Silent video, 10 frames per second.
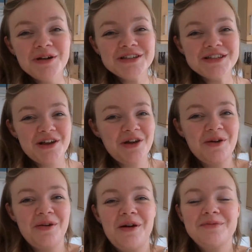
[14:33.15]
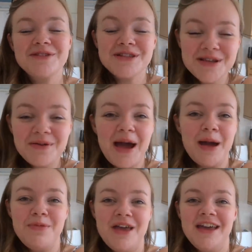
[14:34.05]
so I'm so
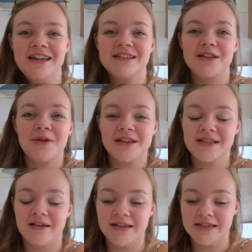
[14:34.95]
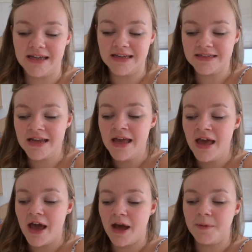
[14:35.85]
happy, so excited.
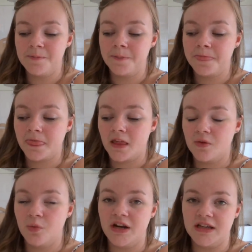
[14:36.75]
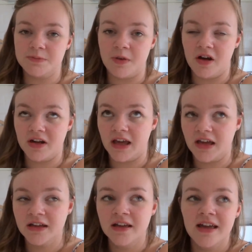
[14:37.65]
Winnie's barking.